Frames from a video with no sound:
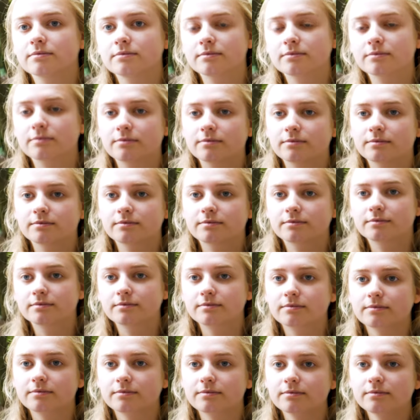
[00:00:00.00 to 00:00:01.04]

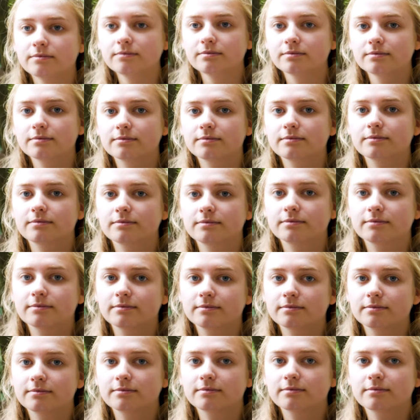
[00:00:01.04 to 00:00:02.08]

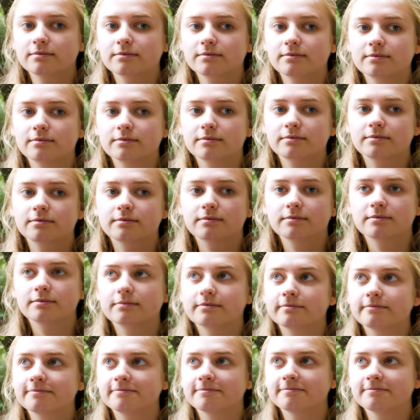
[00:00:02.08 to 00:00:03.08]
No words are spoken by the person on screen.